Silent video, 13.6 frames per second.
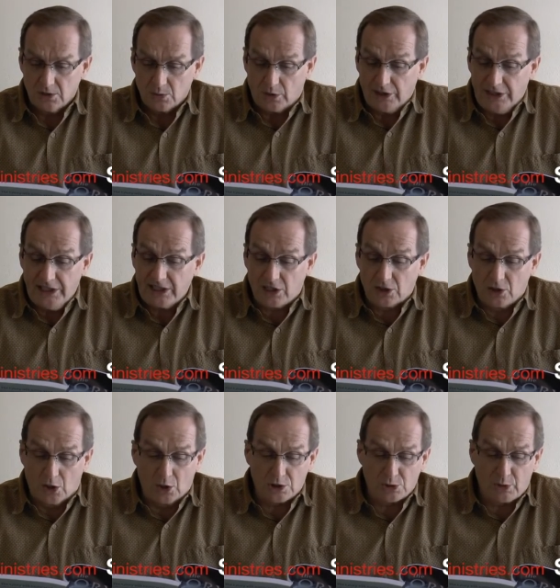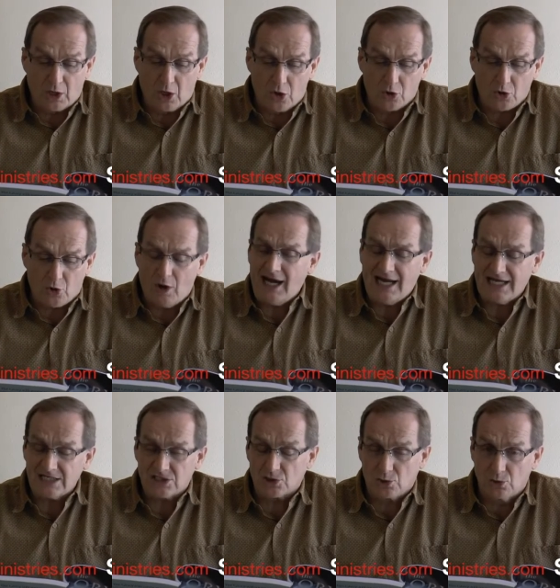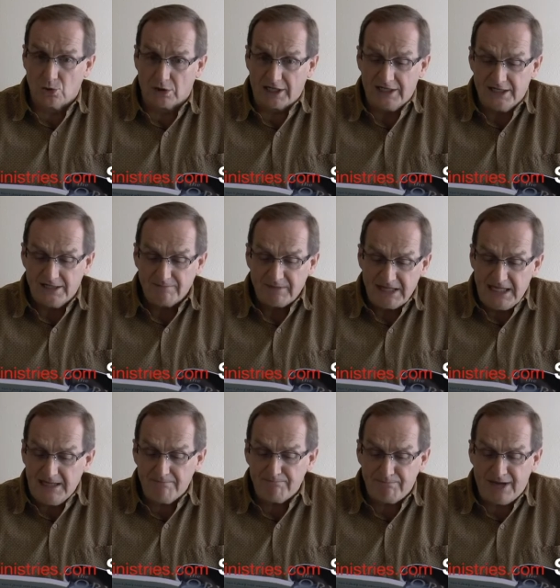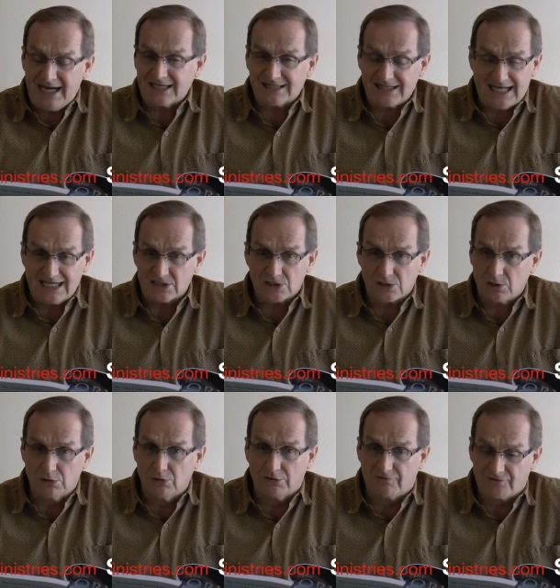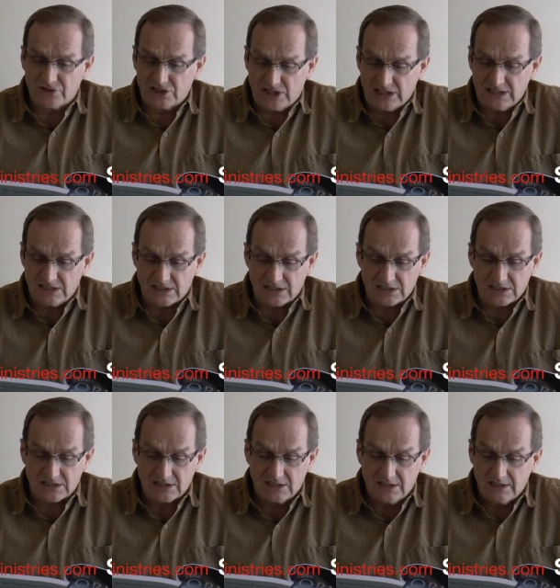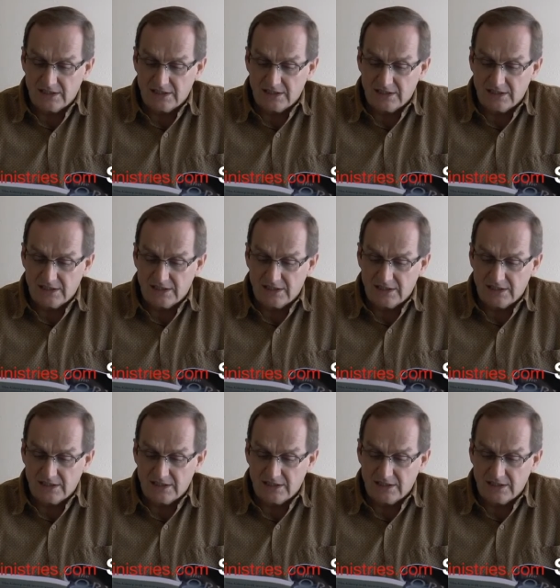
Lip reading: where he could go to a local high school and impact that school for Jesus.